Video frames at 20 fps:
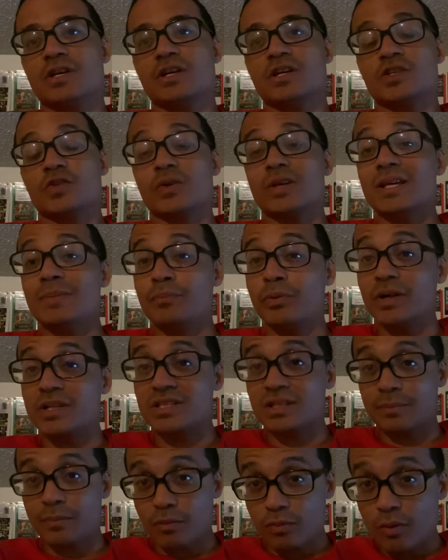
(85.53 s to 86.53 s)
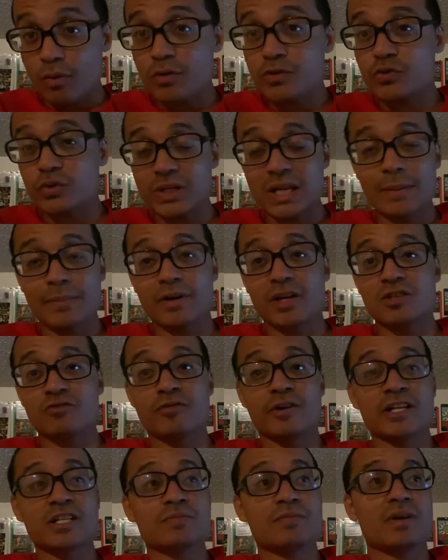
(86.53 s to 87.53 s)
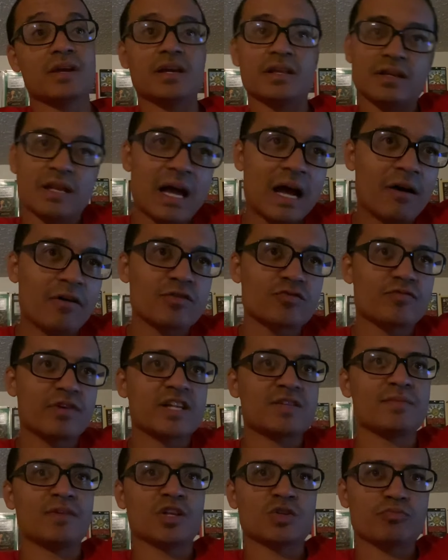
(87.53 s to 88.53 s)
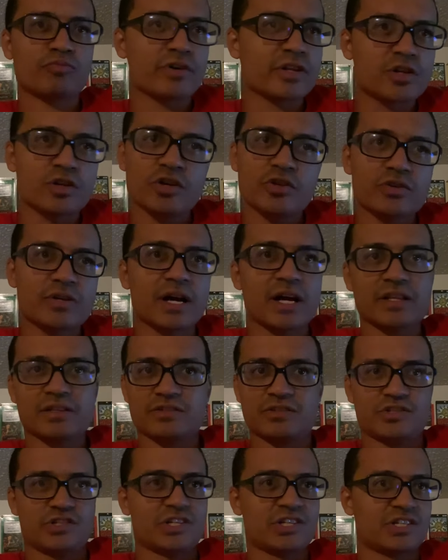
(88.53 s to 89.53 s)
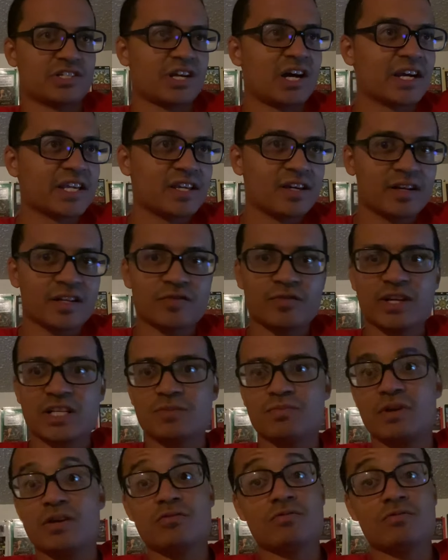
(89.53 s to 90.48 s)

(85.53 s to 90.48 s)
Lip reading: So he puts the Barroso name on his resume, and now his resume looks pretty good. You got Jin Suzuki on his resume.